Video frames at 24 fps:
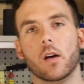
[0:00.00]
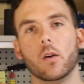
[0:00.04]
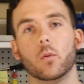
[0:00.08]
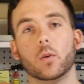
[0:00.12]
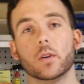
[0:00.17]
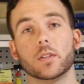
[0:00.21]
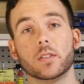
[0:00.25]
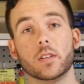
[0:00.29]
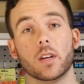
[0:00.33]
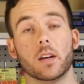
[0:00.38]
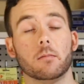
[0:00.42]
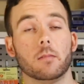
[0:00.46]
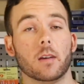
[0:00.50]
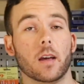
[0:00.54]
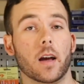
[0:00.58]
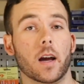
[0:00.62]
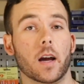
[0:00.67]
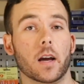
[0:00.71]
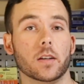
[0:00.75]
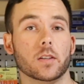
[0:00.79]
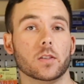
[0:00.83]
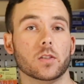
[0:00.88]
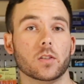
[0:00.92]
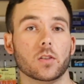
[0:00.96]
What's up,
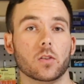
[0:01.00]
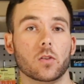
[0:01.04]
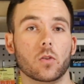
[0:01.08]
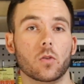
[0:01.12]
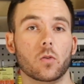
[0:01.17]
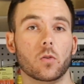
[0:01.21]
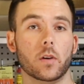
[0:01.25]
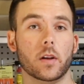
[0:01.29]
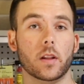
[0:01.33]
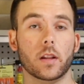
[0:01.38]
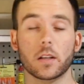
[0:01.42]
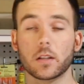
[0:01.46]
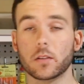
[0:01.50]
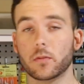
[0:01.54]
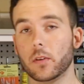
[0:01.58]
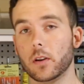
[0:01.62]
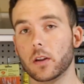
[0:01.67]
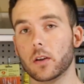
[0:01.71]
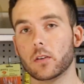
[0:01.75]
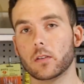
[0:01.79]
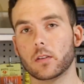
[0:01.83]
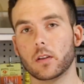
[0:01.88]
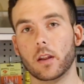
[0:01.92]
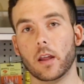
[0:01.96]
guys? So in this
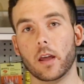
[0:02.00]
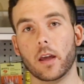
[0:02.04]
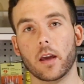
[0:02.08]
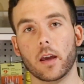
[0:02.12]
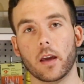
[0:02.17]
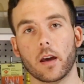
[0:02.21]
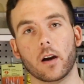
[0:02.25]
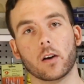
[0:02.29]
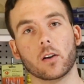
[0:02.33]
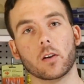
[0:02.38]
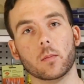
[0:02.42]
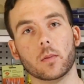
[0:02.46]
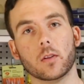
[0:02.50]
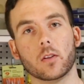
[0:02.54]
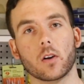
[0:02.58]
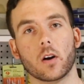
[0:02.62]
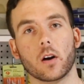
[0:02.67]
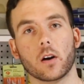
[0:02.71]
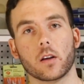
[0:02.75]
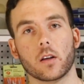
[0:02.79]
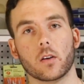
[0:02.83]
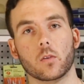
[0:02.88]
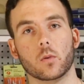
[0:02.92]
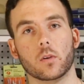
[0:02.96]
video today I'm going to be
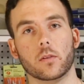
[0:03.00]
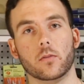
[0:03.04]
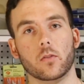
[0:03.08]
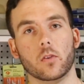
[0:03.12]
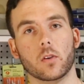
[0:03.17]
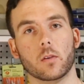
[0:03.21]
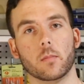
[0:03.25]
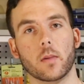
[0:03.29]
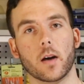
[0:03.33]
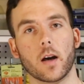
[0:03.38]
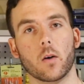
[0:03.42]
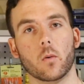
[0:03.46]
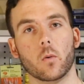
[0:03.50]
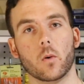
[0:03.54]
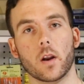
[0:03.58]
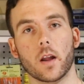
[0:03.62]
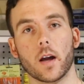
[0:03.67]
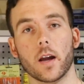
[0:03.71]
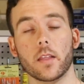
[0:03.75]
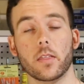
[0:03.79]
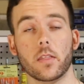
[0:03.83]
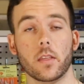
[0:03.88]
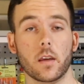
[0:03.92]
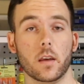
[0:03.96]
talking with you about what
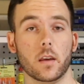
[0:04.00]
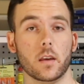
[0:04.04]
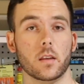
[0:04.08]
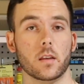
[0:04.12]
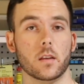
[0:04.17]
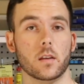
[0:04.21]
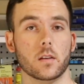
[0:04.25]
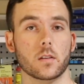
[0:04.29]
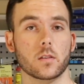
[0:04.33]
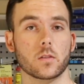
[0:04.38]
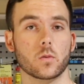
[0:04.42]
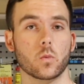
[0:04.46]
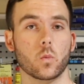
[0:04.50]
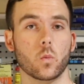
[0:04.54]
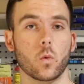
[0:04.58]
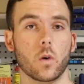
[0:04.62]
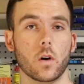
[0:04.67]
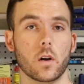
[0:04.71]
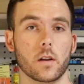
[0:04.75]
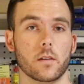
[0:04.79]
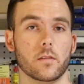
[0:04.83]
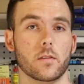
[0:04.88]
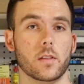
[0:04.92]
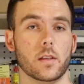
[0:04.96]
I think is
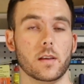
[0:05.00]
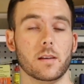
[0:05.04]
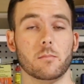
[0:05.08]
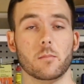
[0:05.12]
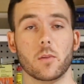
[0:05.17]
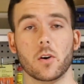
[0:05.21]
one of the